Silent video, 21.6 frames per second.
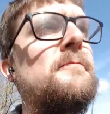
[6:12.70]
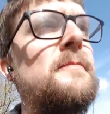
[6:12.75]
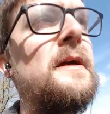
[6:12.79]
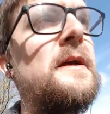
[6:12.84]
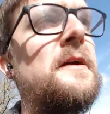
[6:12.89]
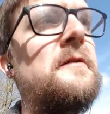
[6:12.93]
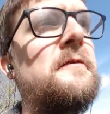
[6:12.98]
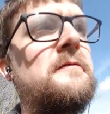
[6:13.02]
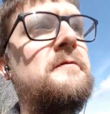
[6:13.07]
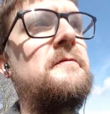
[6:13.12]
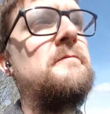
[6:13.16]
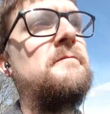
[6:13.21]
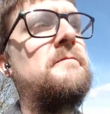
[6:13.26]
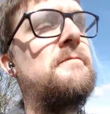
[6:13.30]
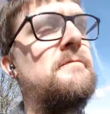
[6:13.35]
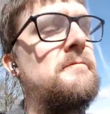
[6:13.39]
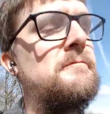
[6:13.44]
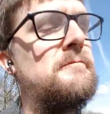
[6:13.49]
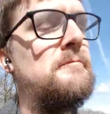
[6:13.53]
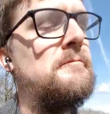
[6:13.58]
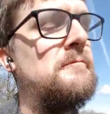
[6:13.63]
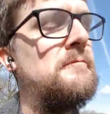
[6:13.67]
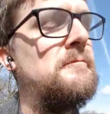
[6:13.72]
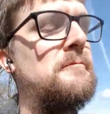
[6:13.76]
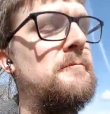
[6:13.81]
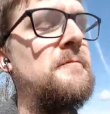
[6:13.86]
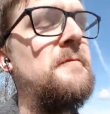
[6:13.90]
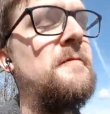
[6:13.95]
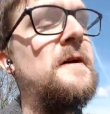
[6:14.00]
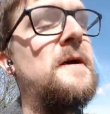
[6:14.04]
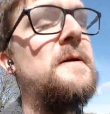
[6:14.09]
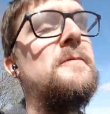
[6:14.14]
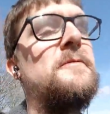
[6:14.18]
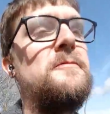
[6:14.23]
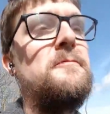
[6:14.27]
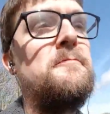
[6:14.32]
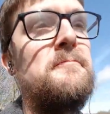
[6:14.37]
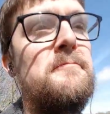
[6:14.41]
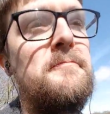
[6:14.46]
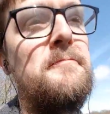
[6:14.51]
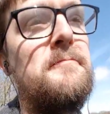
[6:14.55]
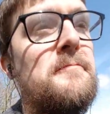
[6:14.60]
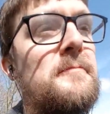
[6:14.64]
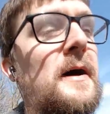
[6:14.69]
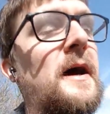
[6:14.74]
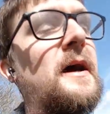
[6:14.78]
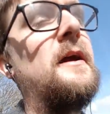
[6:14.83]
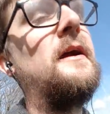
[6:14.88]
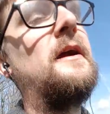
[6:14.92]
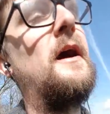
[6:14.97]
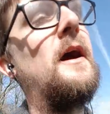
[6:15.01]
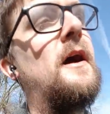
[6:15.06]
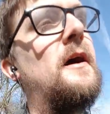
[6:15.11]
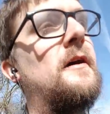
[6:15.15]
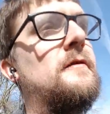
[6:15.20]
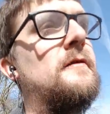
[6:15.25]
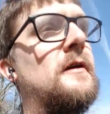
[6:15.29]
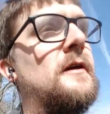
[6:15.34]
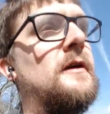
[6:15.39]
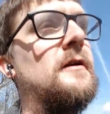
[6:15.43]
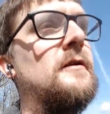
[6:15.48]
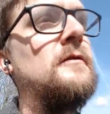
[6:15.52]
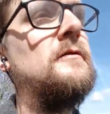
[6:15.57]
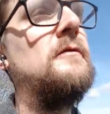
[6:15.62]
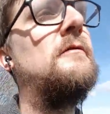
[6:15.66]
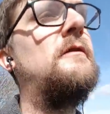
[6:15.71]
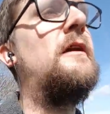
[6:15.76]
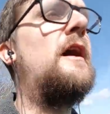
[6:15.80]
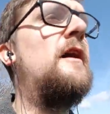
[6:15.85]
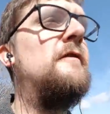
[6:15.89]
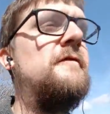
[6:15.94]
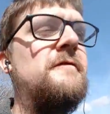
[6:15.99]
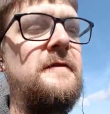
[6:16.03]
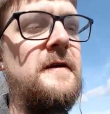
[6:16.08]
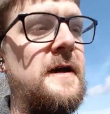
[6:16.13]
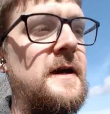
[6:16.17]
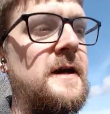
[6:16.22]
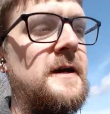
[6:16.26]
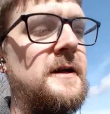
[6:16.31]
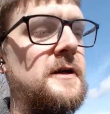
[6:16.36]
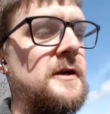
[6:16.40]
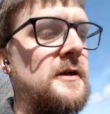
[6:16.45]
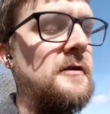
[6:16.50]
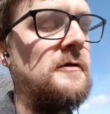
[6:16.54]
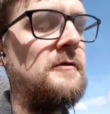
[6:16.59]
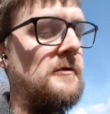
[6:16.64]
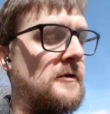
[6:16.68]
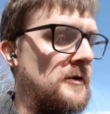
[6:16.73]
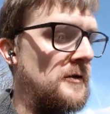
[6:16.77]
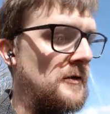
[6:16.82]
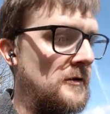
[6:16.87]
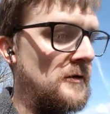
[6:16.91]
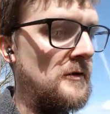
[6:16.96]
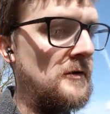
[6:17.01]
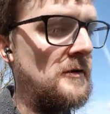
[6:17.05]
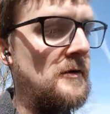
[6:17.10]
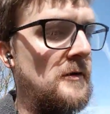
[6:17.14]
big famous bad guys like Darth Vader and